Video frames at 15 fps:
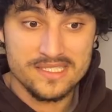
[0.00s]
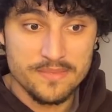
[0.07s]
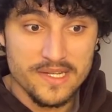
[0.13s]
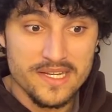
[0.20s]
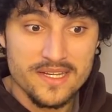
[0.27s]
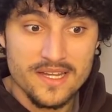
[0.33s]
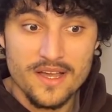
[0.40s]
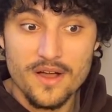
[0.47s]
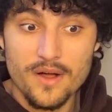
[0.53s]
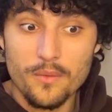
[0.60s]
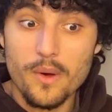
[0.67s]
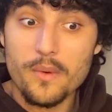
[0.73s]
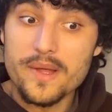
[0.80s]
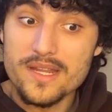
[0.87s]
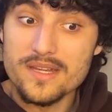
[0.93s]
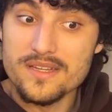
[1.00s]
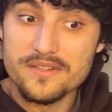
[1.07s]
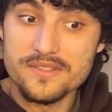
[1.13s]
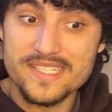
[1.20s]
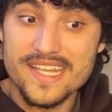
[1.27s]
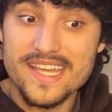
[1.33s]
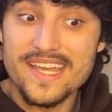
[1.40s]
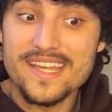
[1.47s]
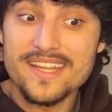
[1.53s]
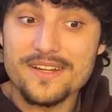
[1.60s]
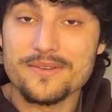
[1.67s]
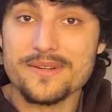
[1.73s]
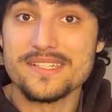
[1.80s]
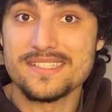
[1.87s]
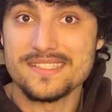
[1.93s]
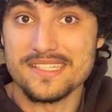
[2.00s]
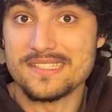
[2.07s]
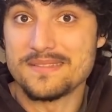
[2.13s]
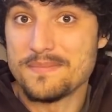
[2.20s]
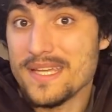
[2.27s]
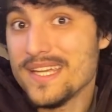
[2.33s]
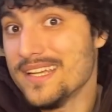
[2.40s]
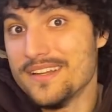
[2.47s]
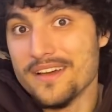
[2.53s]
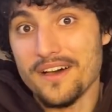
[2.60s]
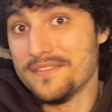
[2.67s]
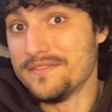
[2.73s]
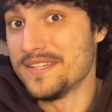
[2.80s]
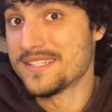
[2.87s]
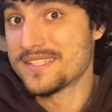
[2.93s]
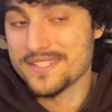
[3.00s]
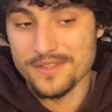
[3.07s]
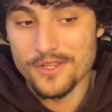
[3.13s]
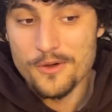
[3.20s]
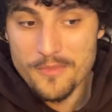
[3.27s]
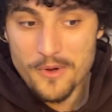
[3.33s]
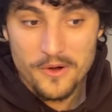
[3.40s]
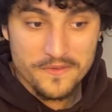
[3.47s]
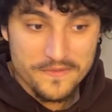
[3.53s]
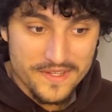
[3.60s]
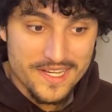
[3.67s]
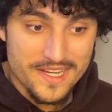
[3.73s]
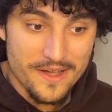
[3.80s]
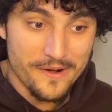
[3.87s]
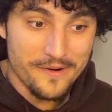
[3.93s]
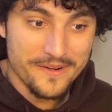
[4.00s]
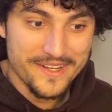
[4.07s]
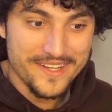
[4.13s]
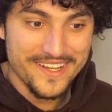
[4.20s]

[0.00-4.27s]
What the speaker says: speed, what we can do is increase the speed of this slow-mo video.